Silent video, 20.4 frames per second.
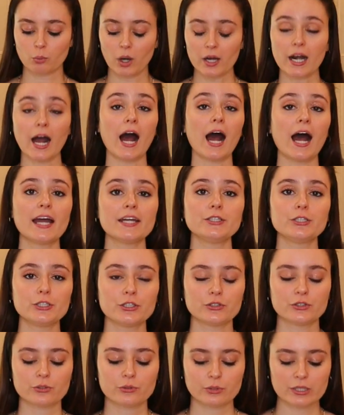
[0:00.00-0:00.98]
what I
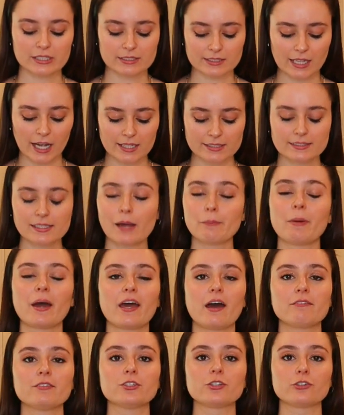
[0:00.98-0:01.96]
do is I set
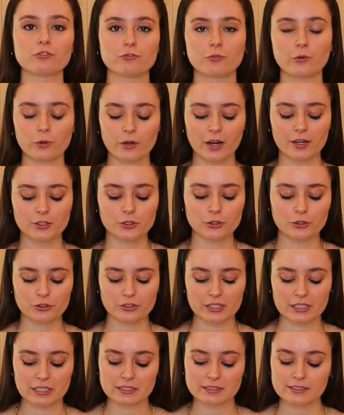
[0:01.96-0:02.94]
my oven to 400
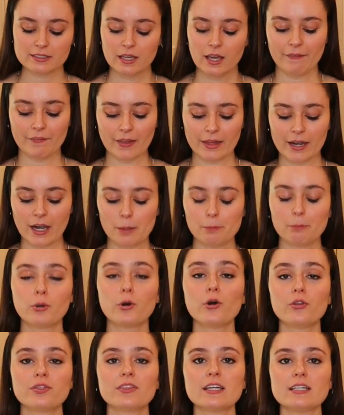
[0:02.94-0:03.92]
degrees and then I
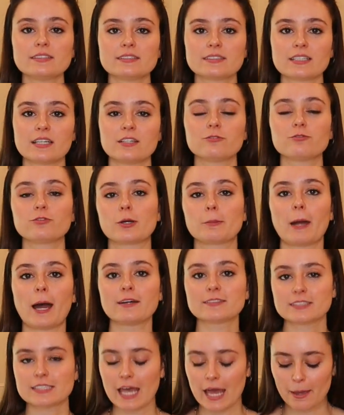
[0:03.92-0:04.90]
put these in for
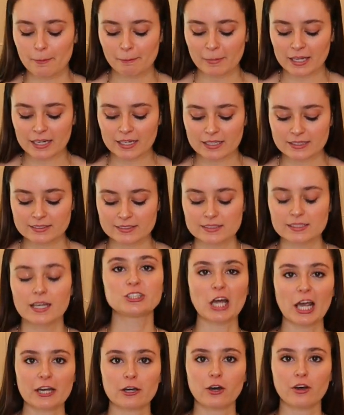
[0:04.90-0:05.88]
about 10 minutes,
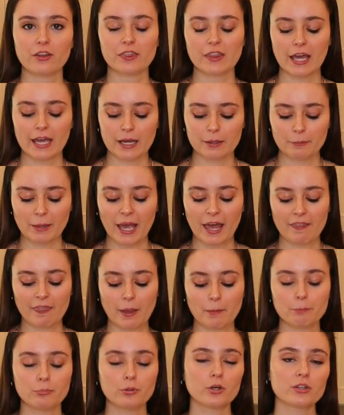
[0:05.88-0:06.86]
check on them, and
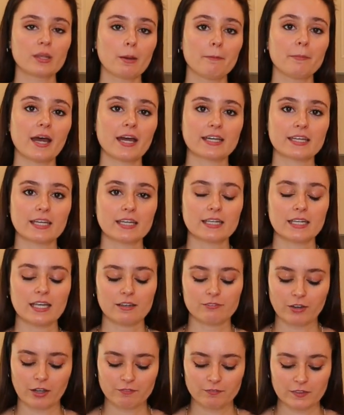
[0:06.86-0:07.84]
then put them back in
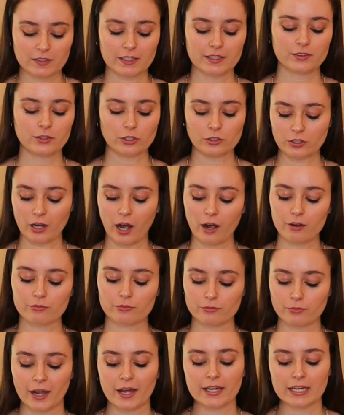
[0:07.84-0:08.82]
if I feel like they're
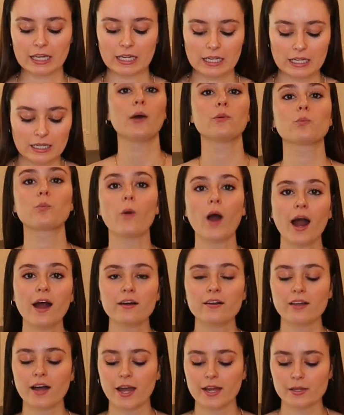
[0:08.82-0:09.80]
not ready. And
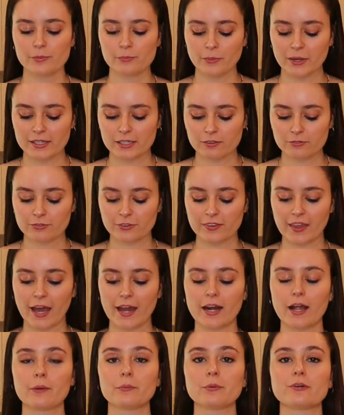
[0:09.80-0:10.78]
while I am waiting for
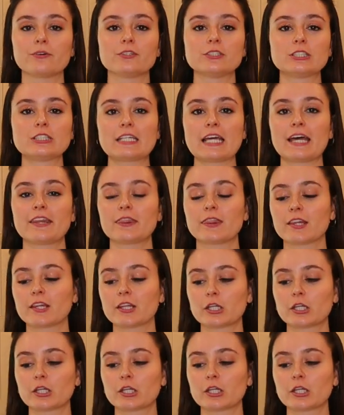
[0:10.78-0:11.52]
that, I'm going to get the